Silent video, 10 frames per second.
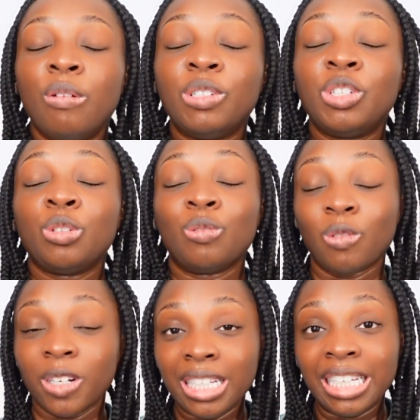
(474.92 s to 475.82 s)
which is
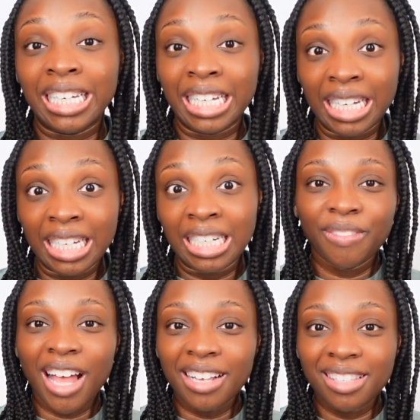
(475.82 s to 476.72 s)
really good.
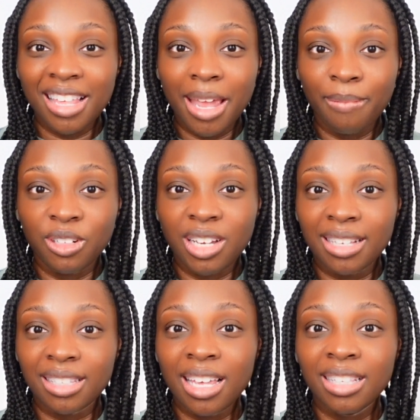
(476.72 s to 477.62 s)
That's the hammer
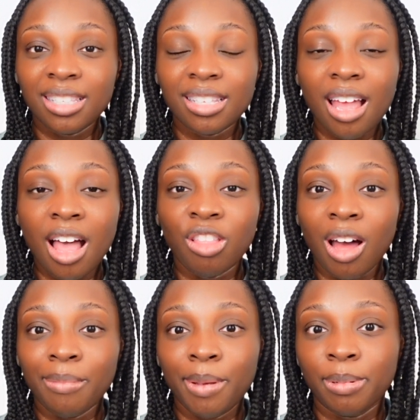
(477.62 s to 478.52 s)
test. It's a
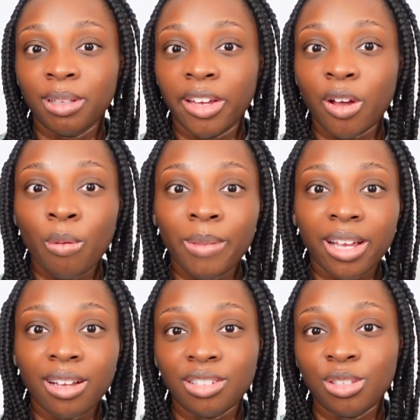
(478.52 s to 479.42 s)
lot of people are like, oh my
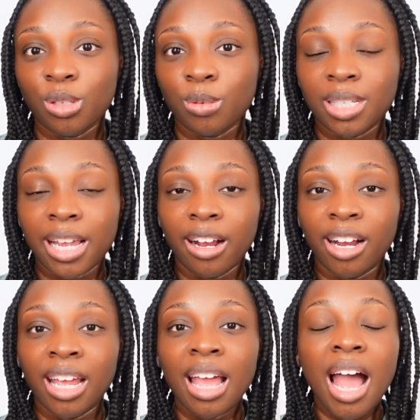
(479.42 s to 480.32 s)
gosh, it's so
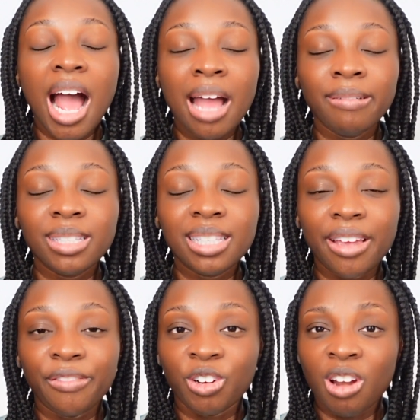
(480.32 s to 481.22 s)
scary. I would
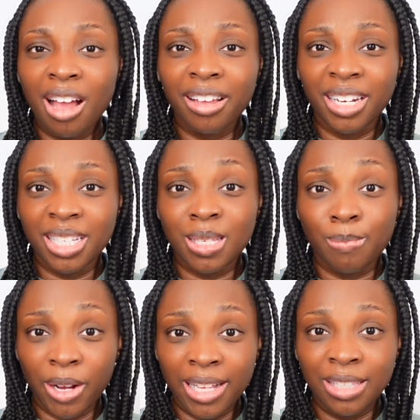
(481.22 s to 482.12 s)
say if you're not good at
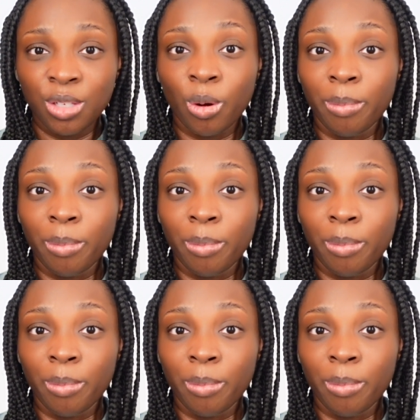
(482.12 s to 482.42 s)
sprints or